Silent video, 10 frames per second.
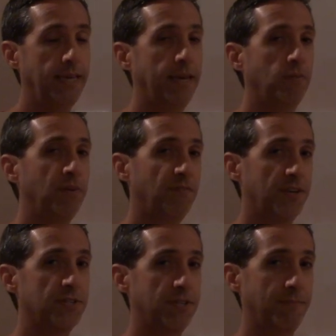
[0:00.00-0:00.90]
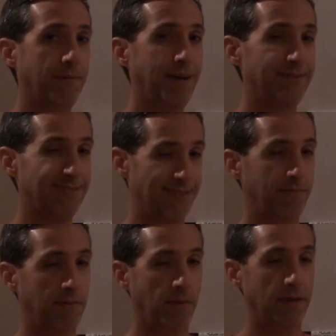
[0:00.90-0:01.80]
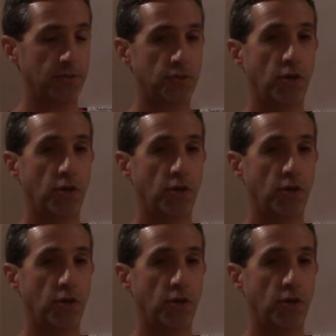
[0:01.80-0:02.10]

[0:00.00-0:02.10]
and we finish them at about 7 months.